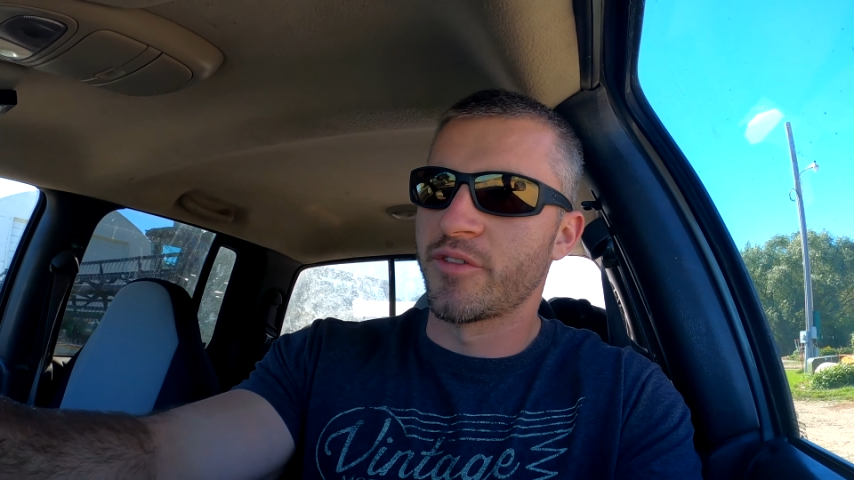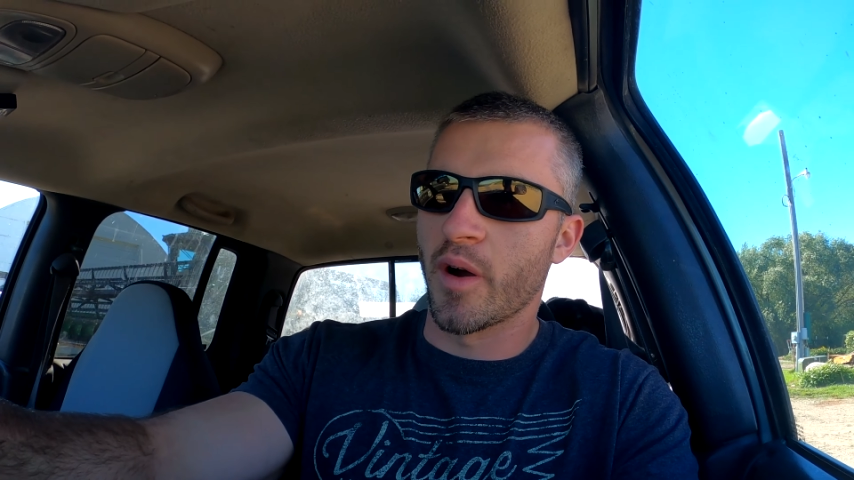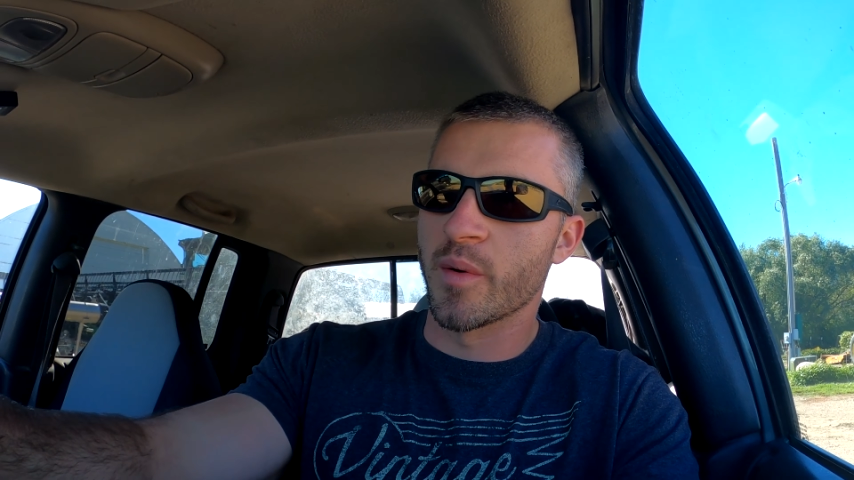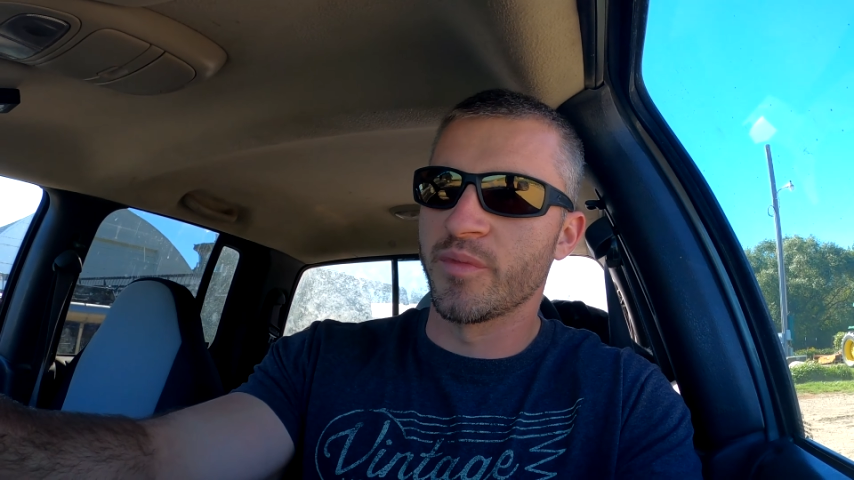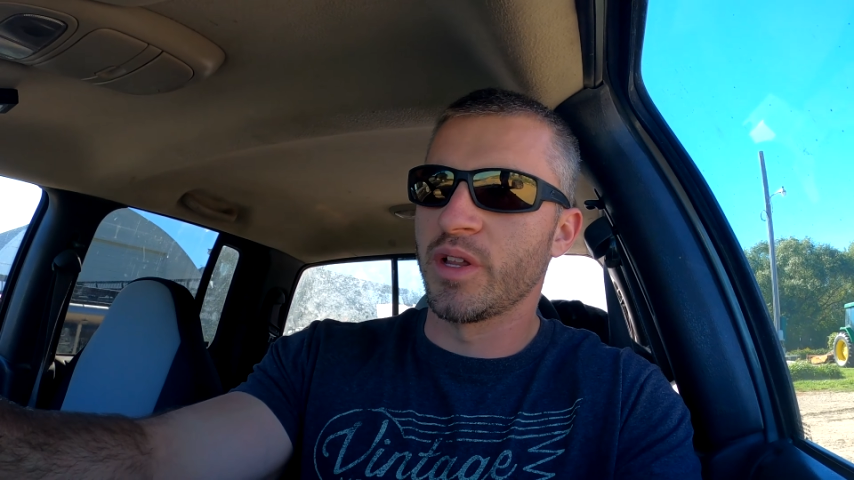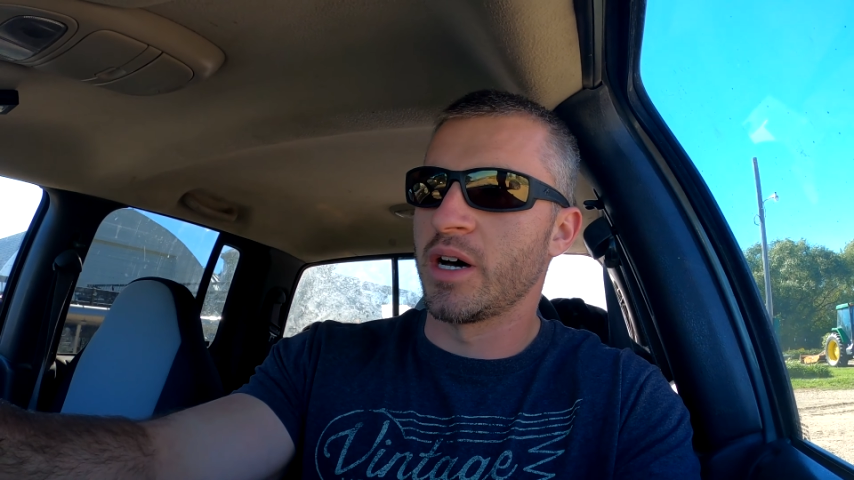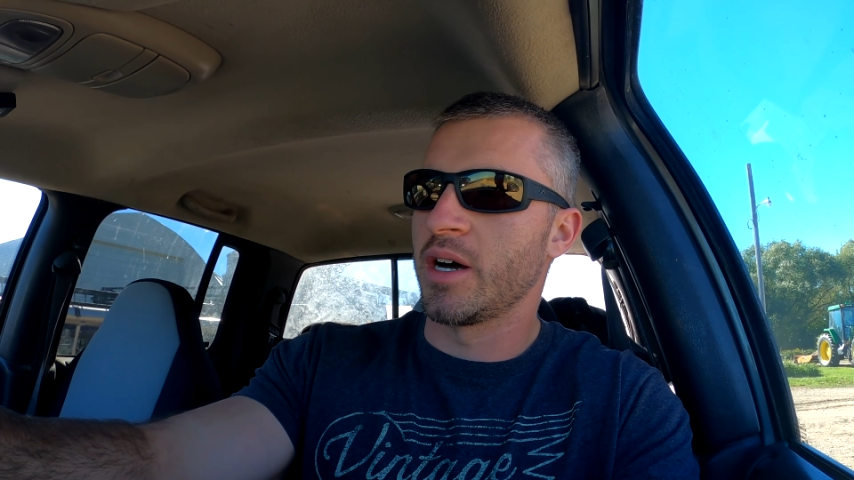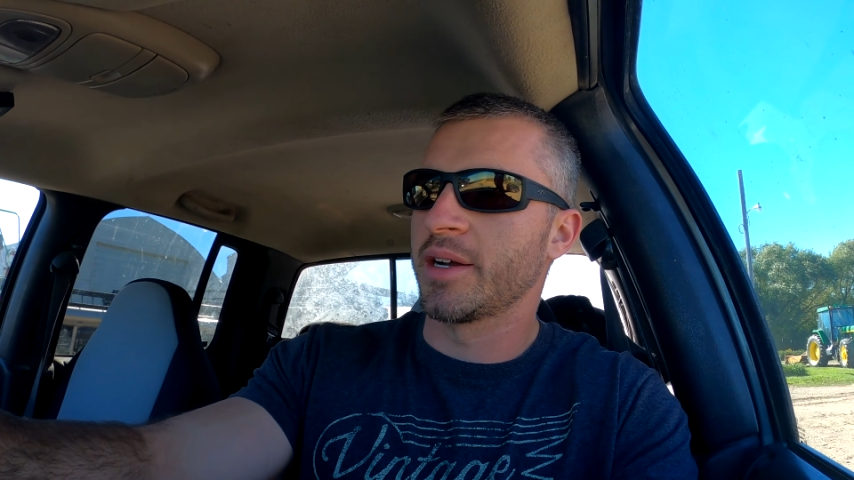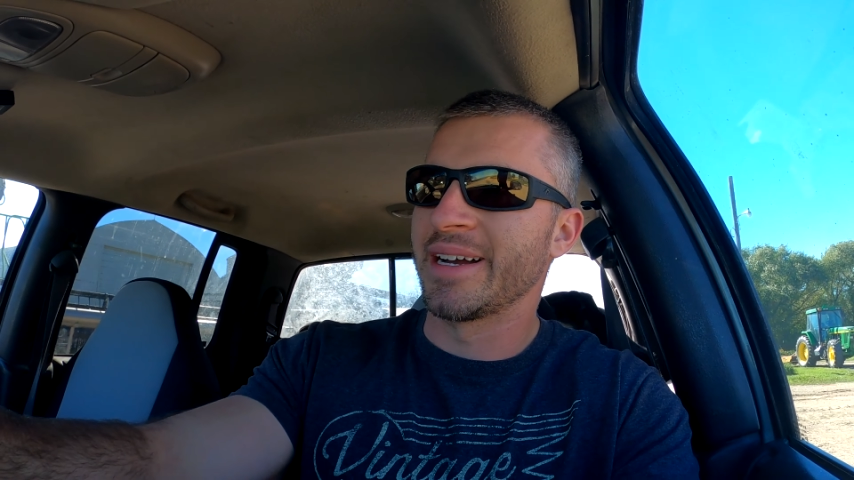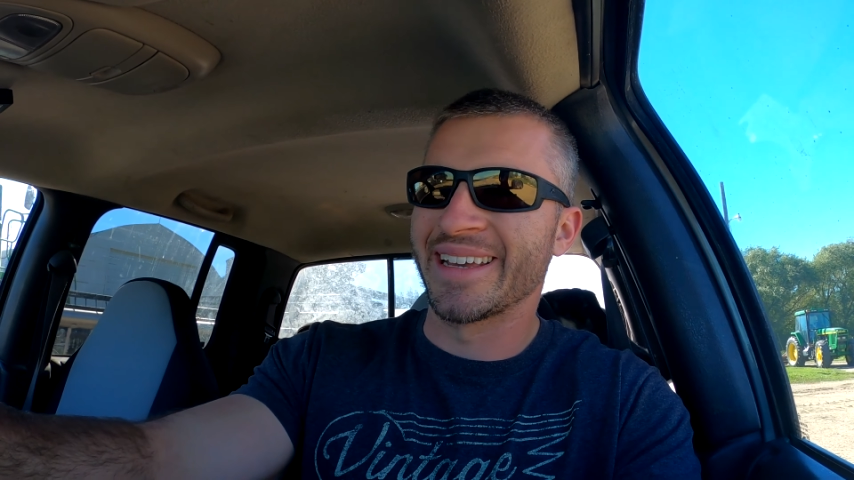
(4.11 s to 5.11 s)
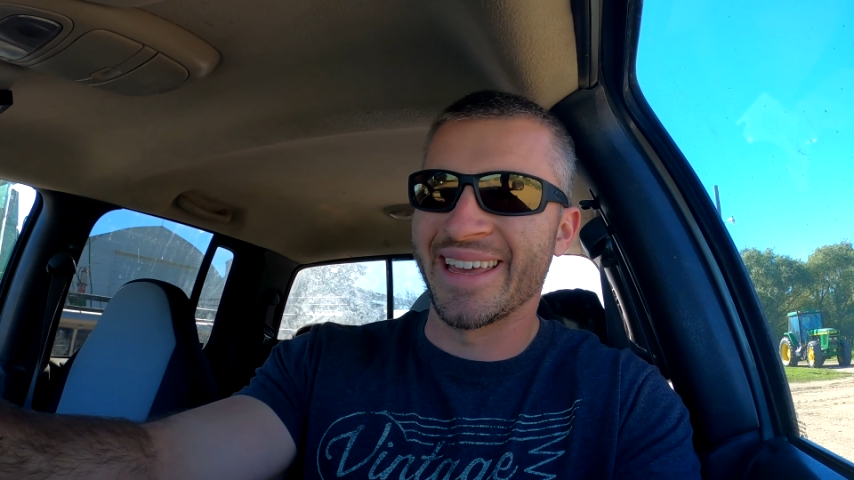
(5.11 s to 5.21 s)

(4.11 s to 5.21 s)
Farm vlog